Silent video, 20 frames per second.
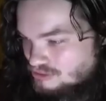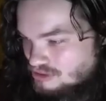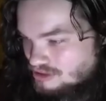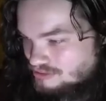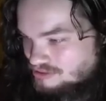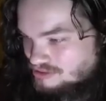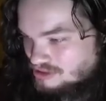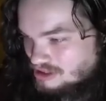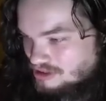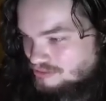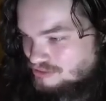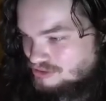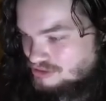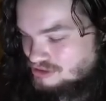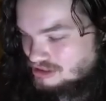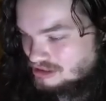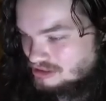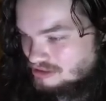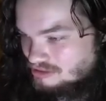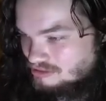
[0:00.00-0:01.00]
out, out as
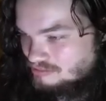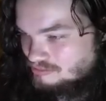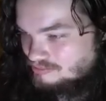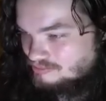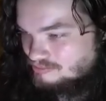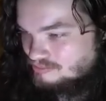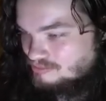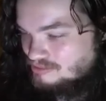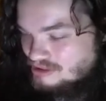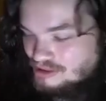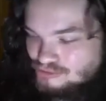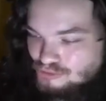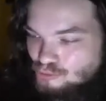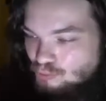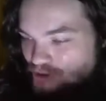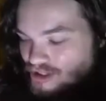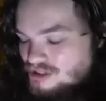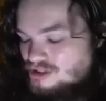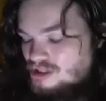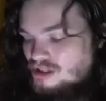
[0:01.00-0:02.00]
like out the
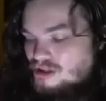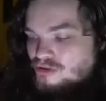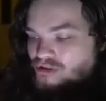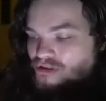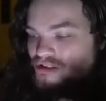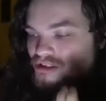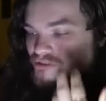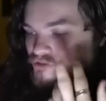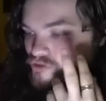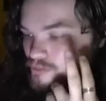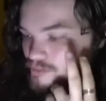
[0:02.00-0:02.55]
window to give us a